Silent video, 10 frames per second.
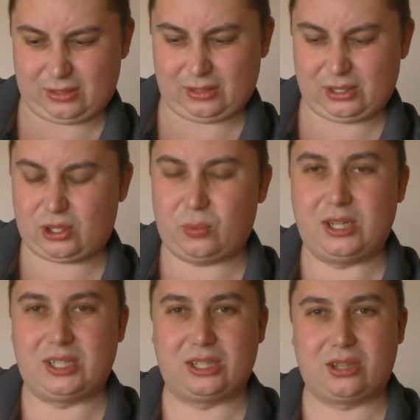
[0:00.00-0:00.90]

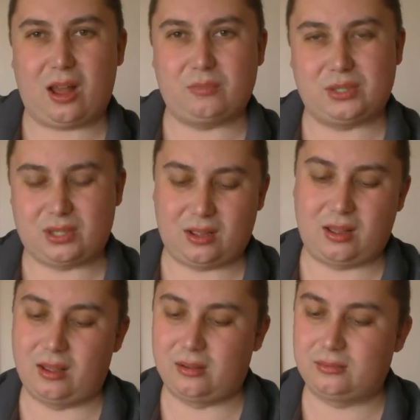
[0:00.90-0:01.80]
Squeezy top
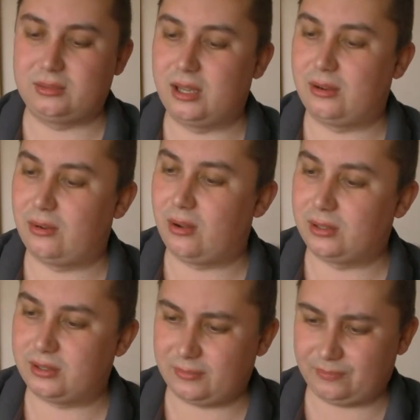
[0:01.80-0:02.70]
style. Yeah,
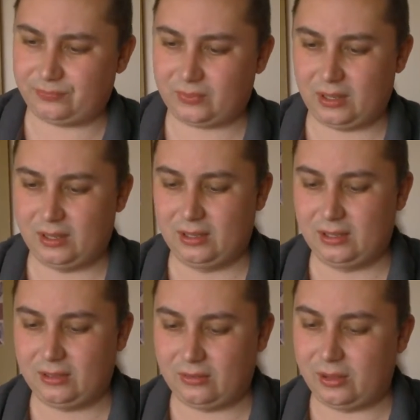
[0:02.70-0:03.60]
right.
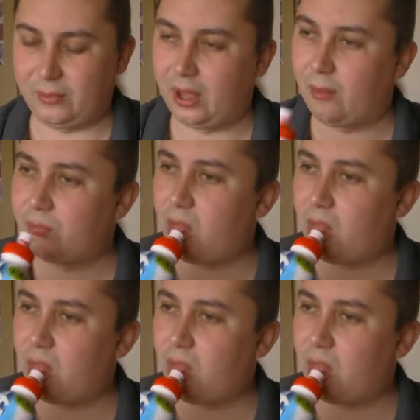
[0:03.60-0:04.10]
Oh, here we go.